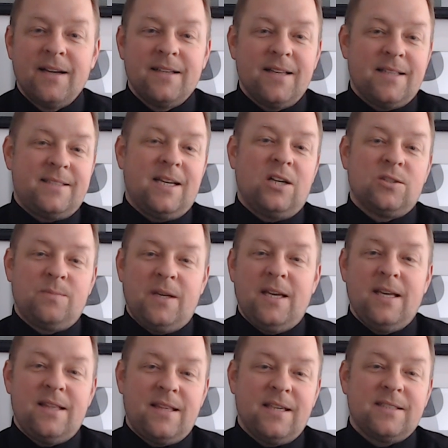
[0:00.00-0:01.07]
that tells me
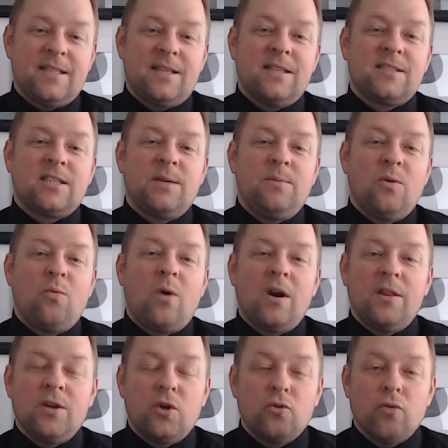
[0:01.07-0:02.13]
he thinks that this could be one
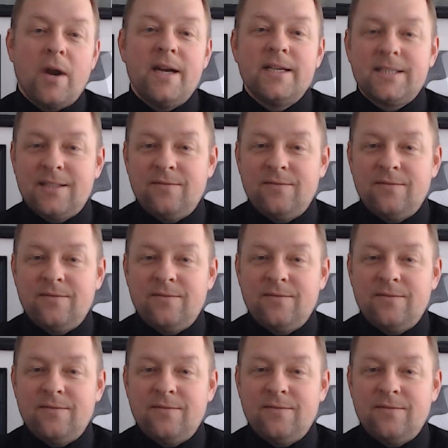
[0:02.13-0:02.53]
of the greatest